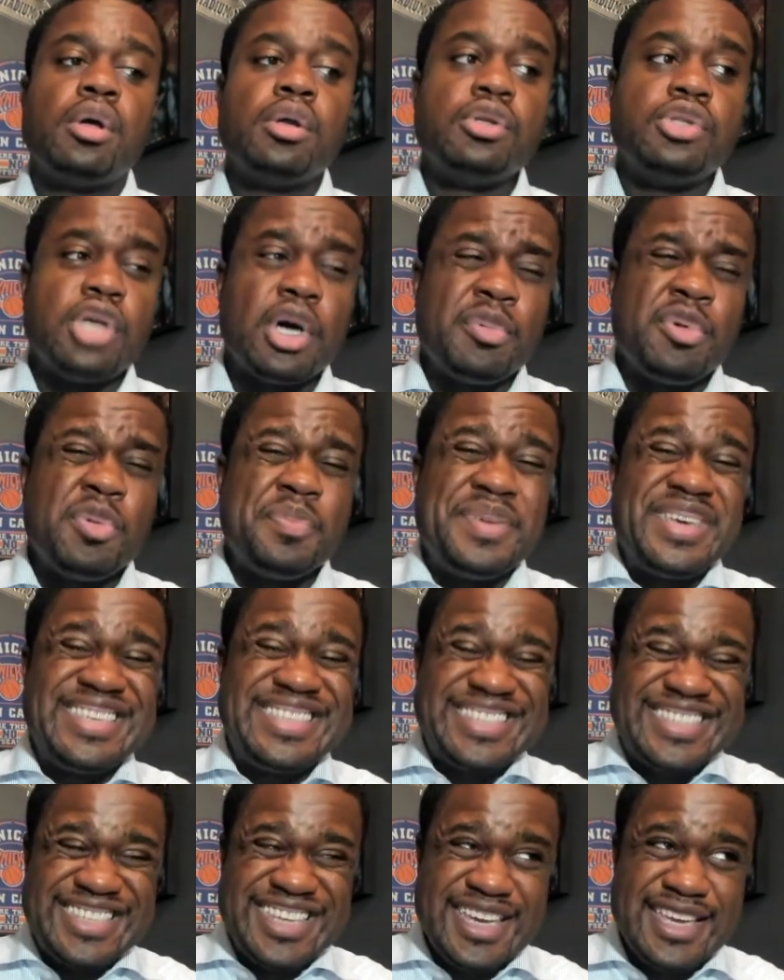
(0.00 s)

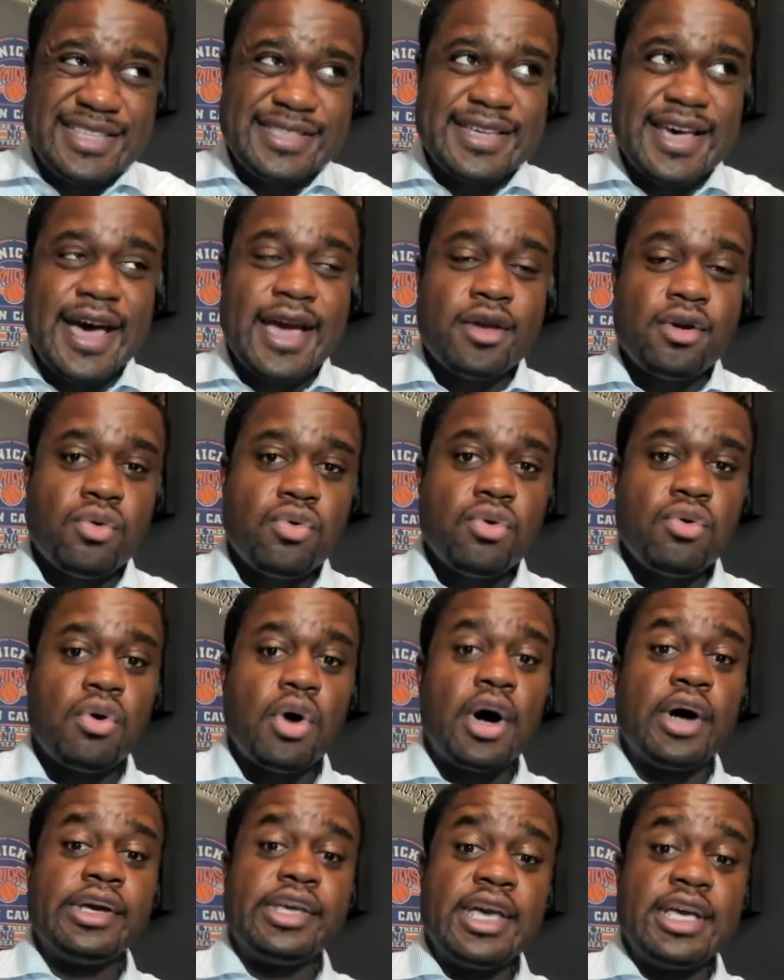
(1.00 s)
WBC title
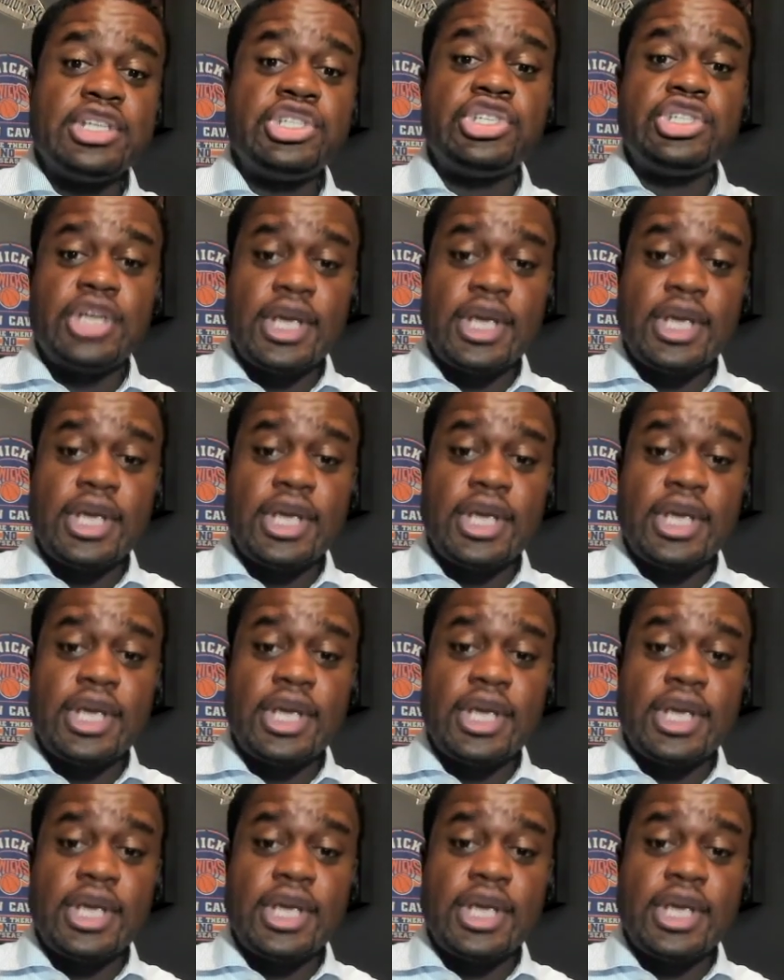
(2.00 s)
against